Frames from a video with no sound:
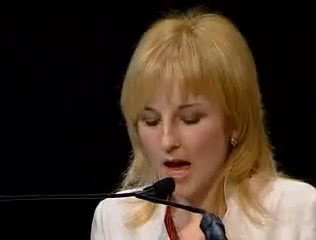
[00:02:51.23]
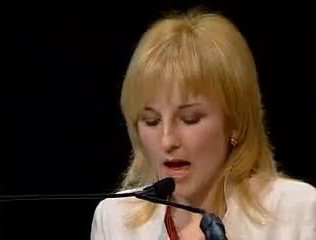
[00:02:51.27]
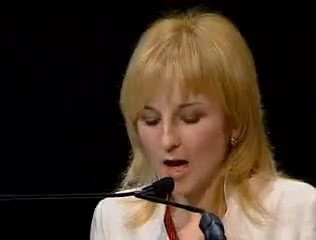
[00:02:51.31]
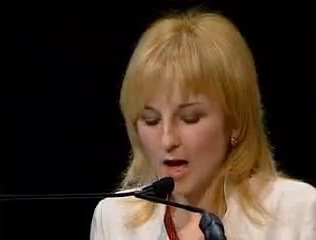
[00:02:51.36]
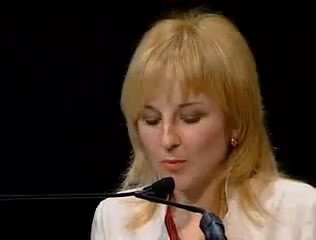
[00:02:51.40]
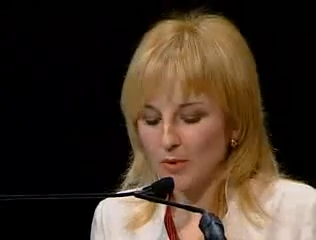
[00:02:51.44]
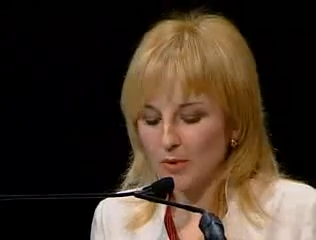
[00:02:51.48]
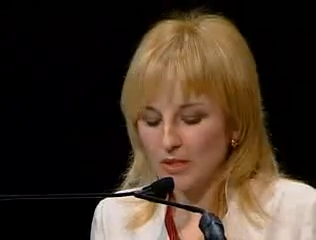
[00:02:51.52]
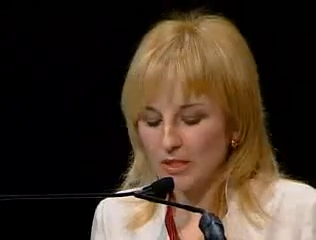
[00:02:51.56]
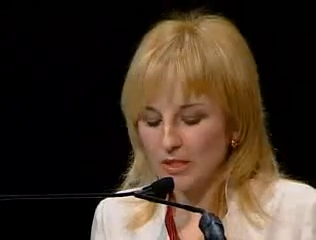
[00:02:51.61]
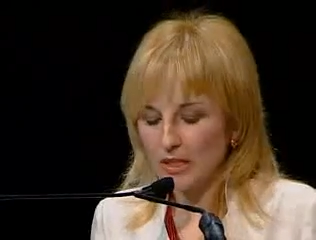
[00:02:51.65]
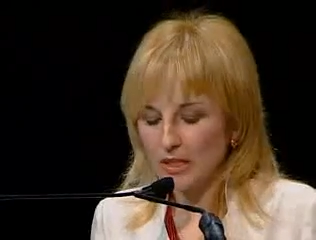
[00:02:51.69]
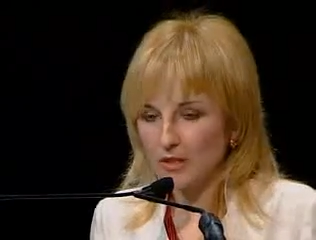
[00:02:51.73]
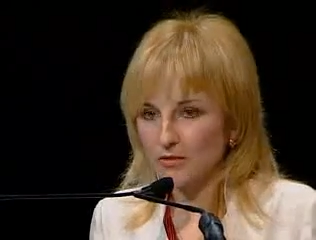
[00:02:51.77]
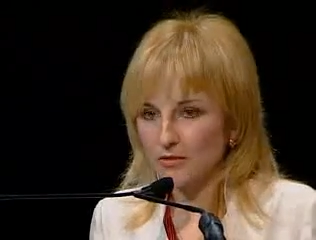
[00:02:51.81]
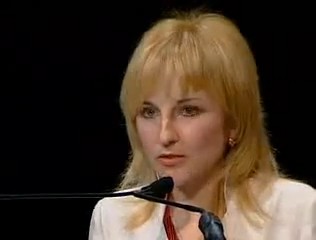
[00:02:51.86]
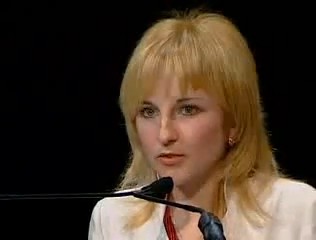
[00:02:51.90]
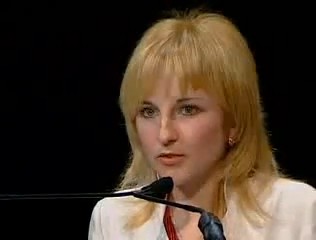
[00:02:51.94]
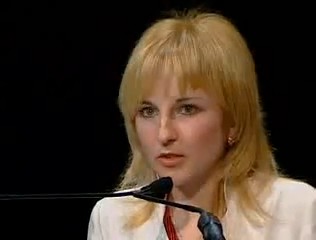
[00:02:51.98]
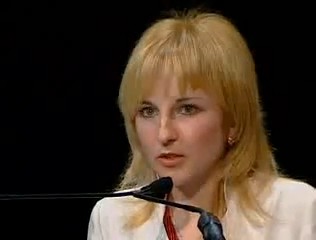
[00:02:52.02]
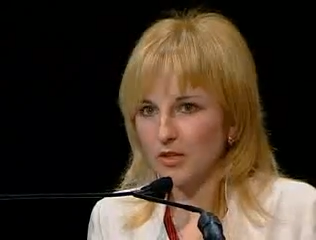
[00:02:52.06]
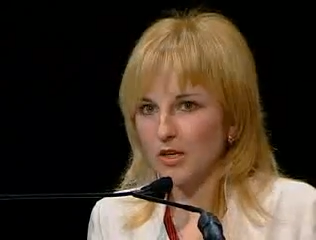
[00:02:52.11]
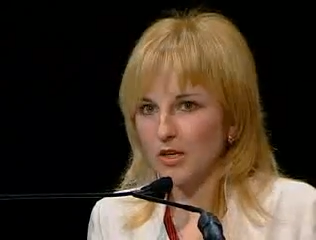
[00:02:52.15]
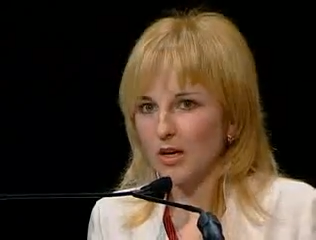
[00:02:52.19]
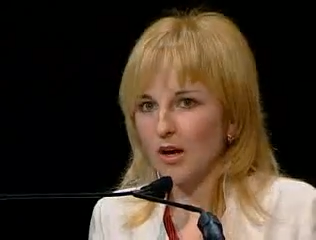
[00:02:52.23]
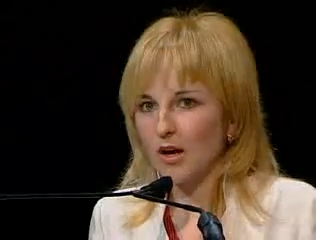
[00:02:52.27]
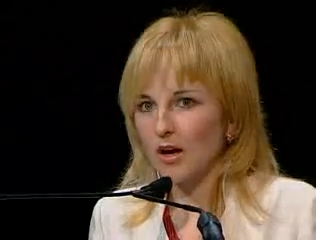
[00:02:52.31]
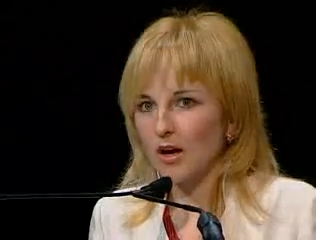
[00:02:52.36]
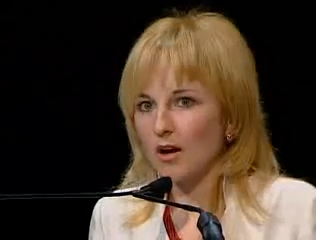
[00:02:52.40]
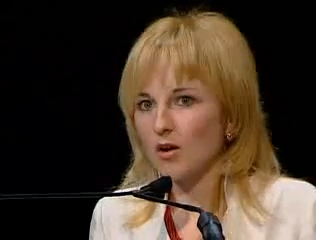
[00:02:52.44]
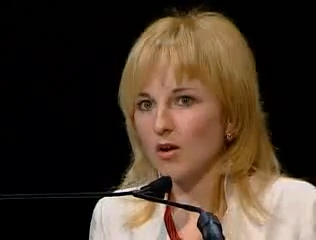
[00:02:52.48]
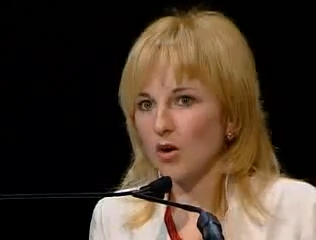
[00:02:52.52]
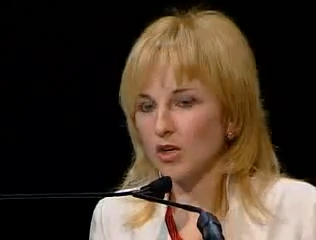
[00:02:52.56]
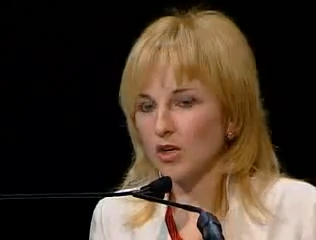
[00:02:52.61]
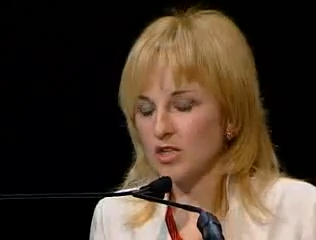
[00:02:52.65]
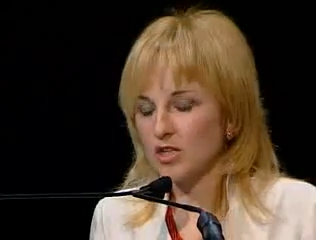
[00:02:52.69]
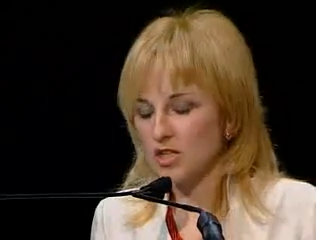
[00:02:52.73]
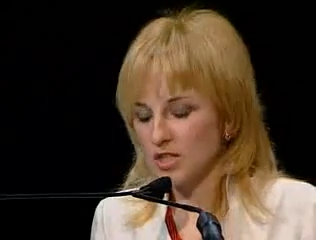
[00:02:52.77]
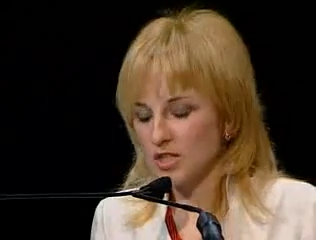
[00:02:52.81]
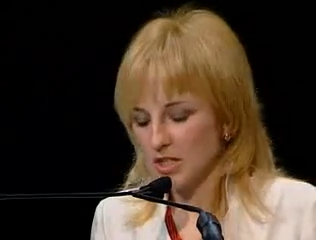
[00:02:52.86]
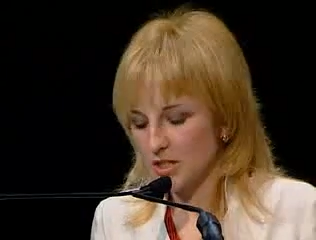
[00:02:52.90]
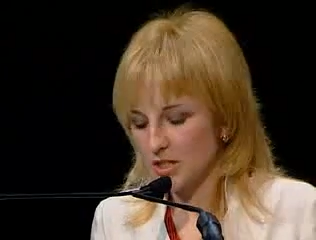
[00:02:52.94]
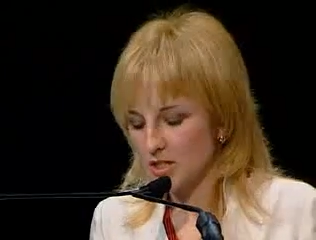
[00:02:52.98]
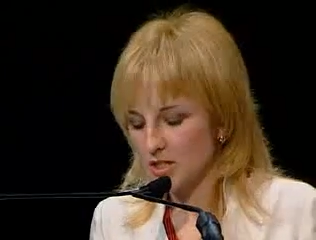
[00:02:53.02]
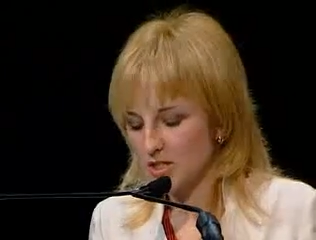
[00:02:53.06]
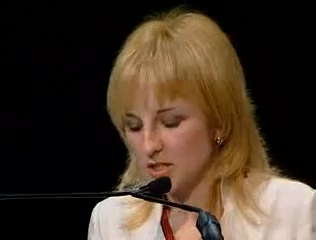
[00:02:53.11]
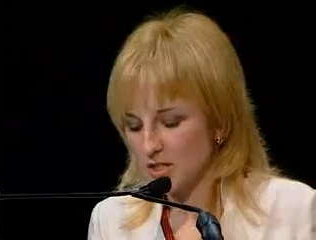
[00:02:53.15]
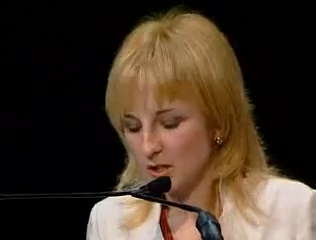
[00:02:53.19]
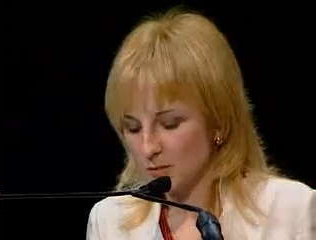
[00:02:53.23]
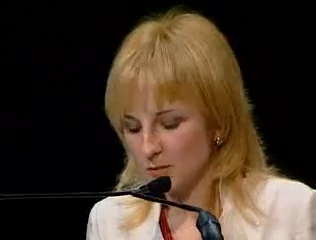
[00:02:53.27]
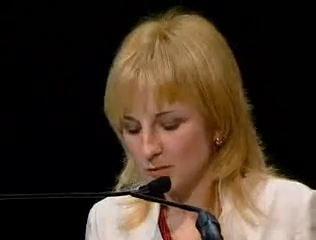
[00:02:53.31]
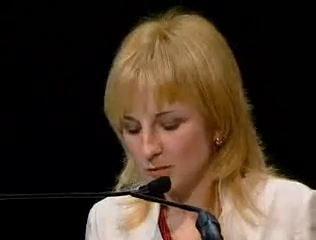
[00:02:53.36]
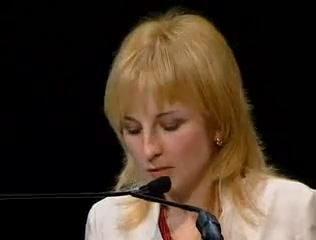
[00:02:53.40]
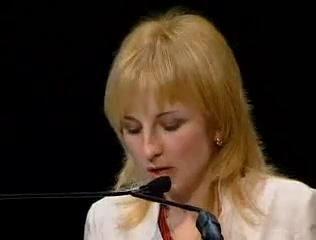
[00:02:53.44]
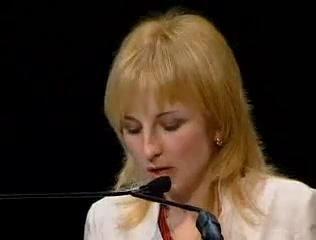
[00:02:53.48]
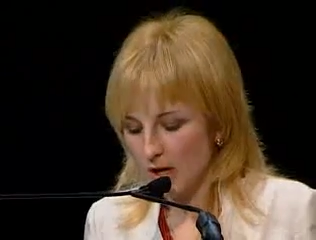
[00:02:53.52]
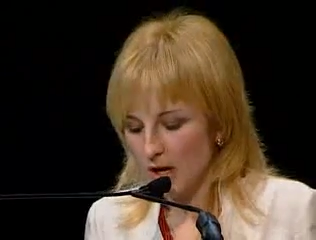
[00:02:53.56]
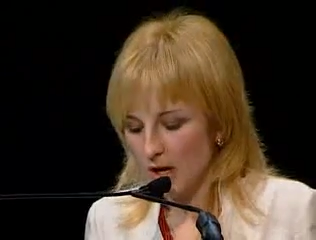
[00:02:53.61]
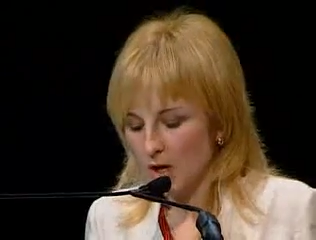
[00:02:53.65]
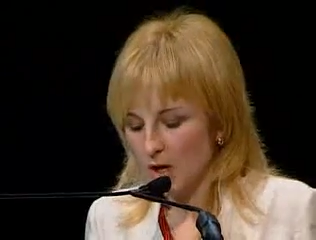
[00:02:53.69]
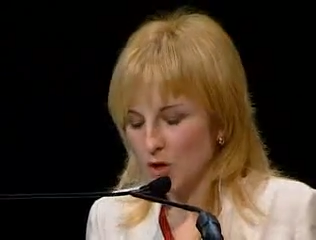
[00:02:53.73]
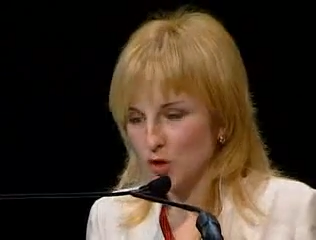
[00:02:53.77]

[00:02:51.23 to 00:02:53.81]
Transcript: I believe court system